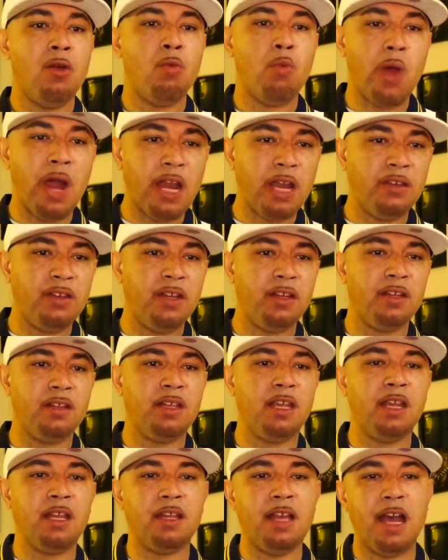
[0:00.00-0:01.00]
rather than
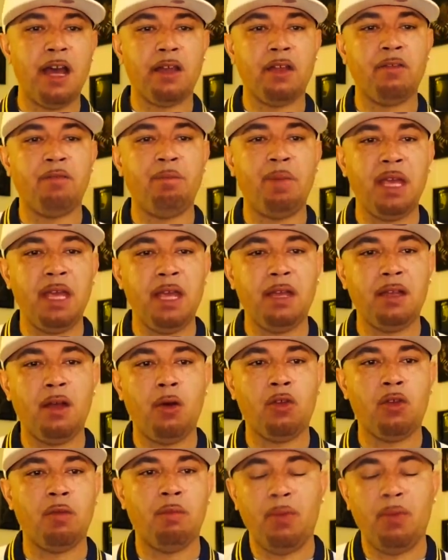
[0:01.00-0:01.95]
getting out of bed on the